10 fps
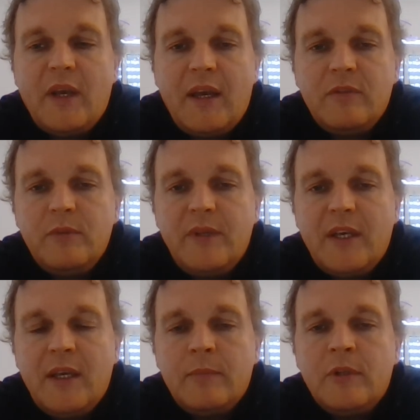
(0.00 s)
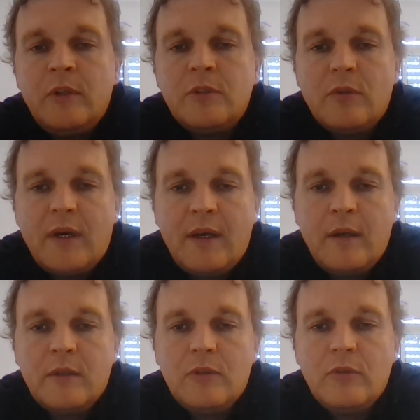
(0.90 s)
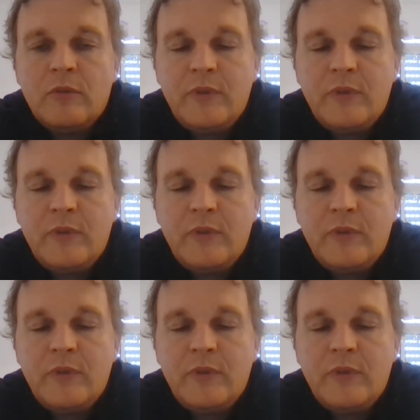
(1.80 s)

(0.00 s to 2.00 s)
to be able to